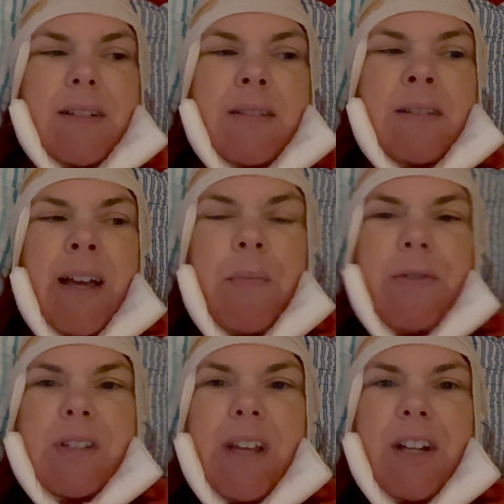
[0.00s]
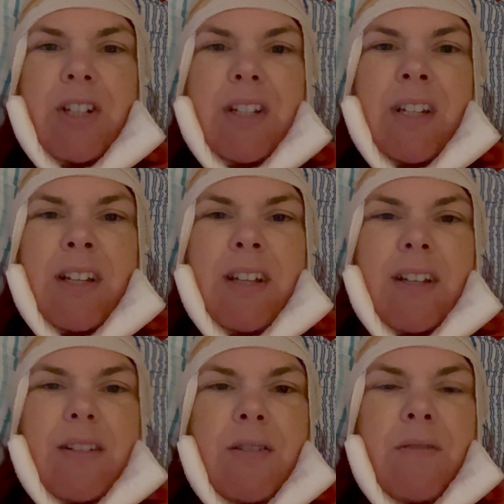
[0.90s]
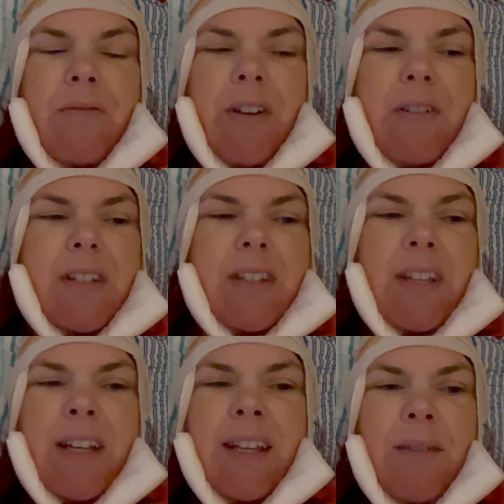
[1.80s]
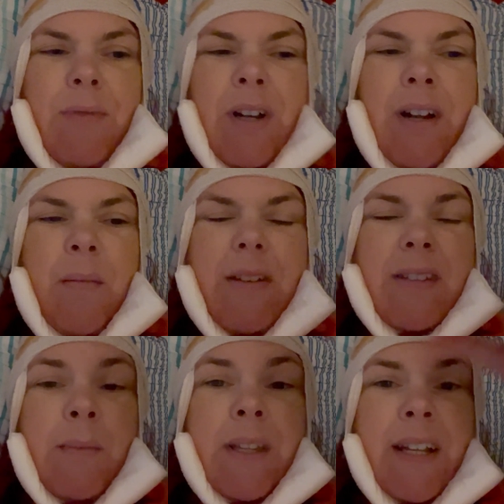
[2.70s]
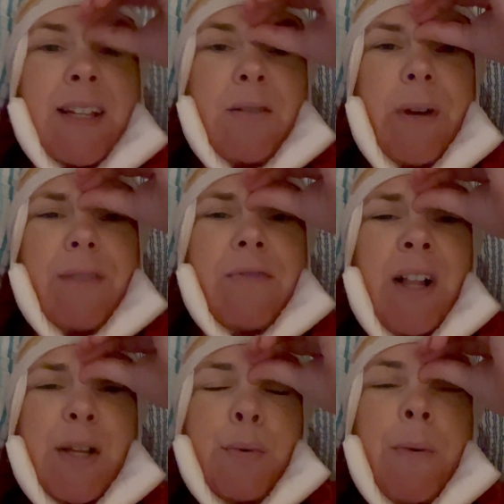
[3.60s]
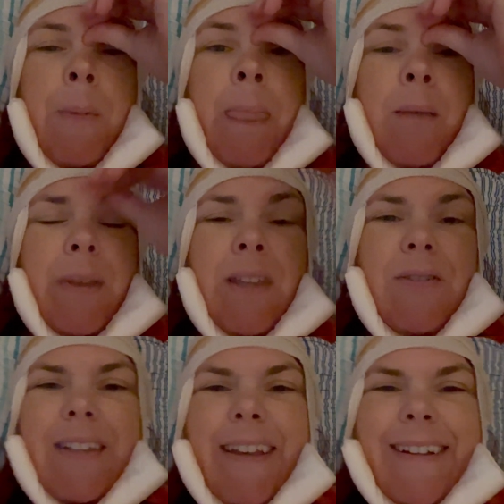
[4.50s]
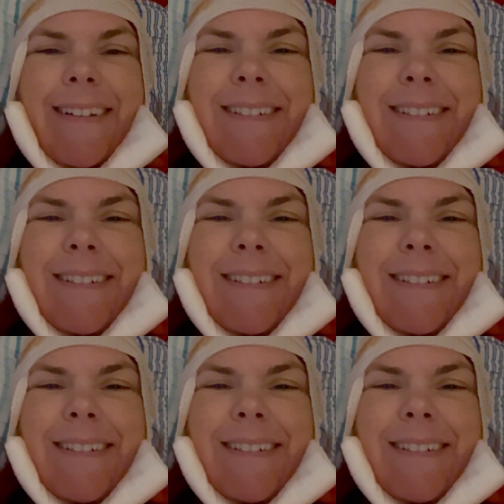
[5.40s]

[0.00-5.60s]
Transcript: liposuction too vigorously, and he went on about something I didn't quite follow, but there's like